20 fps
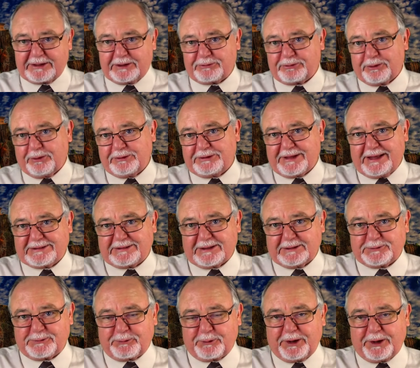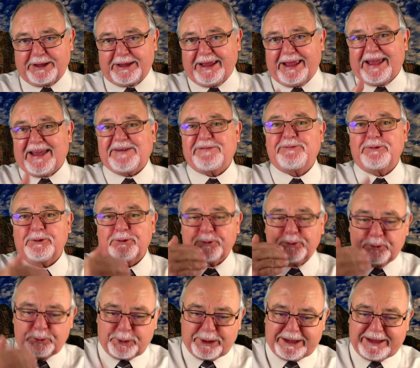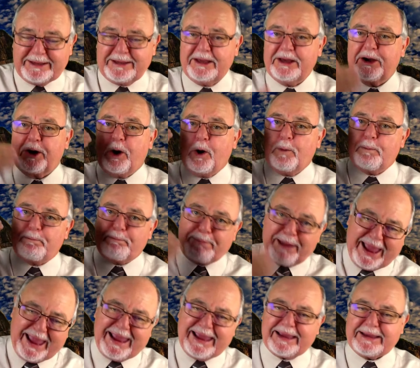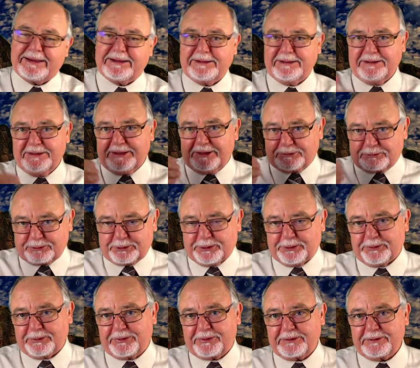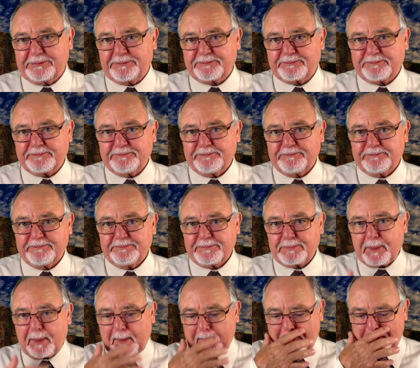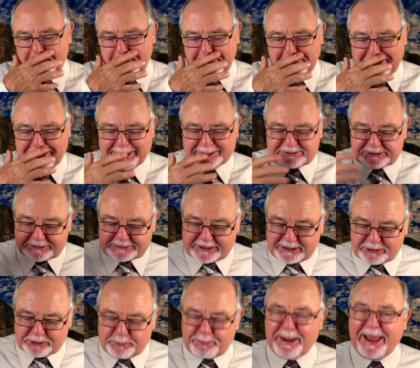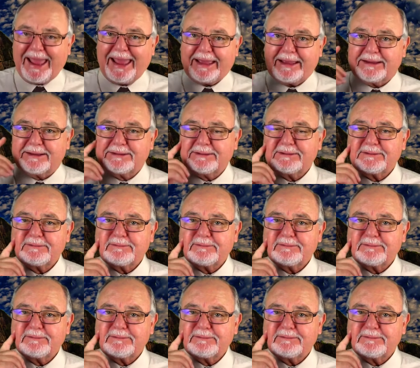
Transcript: the truth sets us free if we obey the truth. She didn't obey